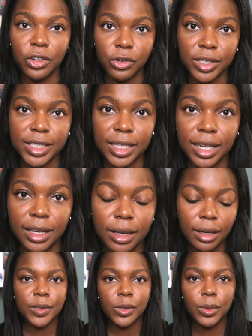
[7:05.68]
interested
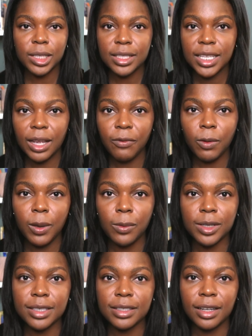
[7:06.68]
in. So once the MVP
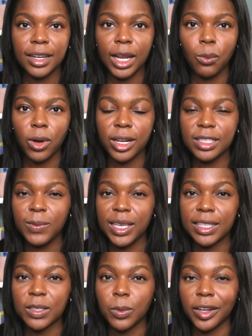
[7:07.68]
was done, I wanted to make
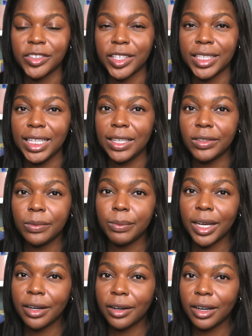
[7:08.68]
this project even
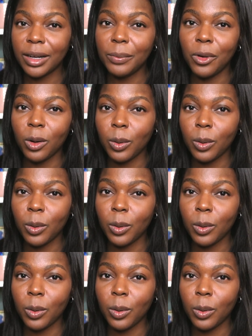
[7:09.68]
better, more